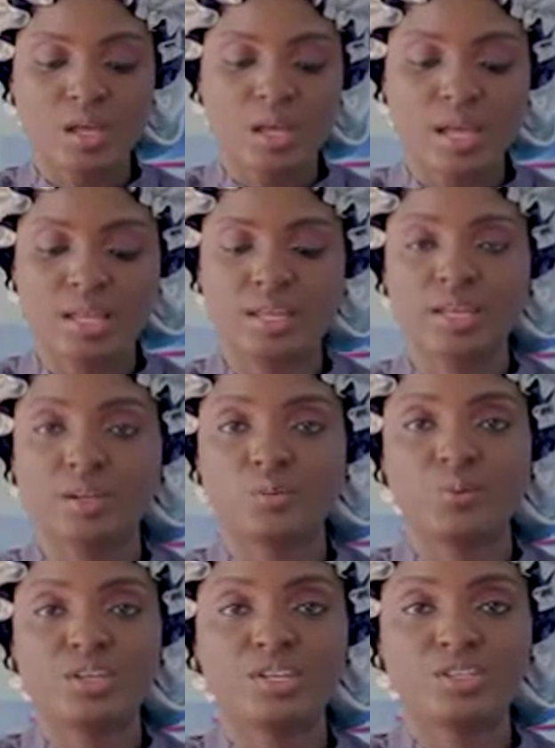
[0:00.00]
And then
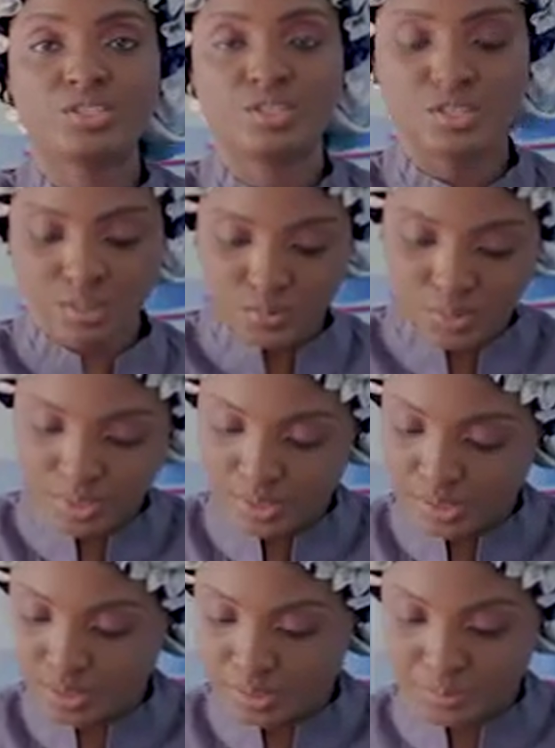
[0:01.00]
we need just one egg.